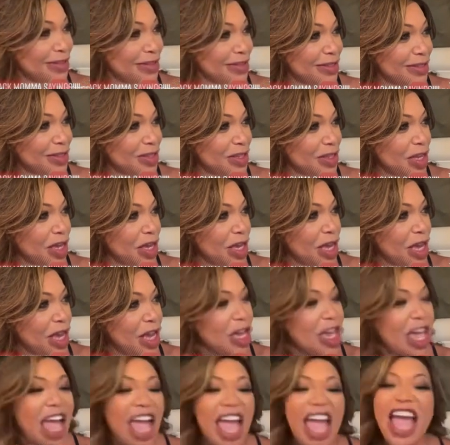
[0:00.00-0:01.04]
outside.
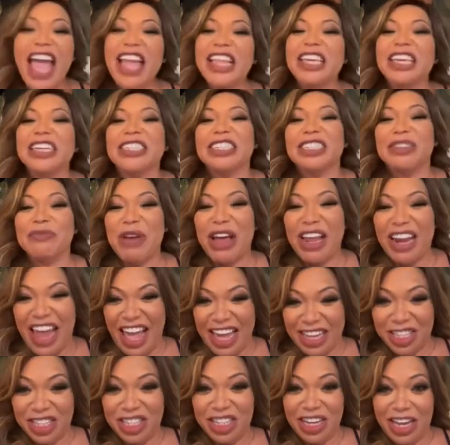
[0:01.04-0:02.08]
and you smell like
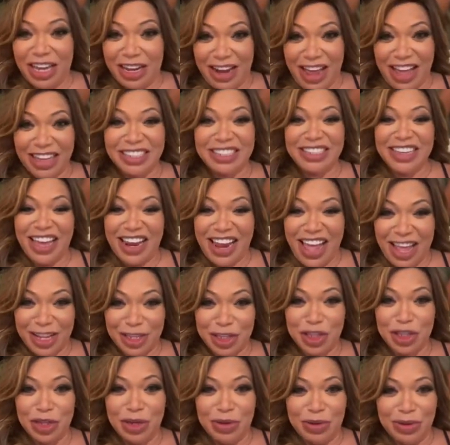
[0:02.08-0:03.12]
I say that
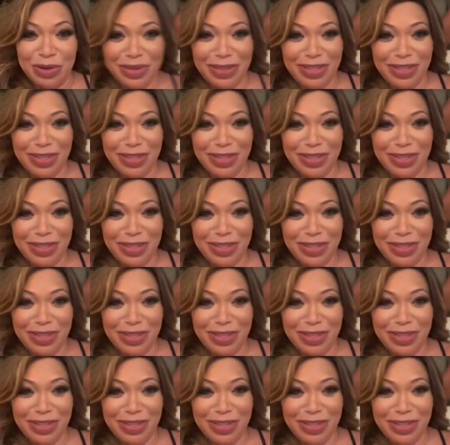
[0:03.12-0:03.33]
too.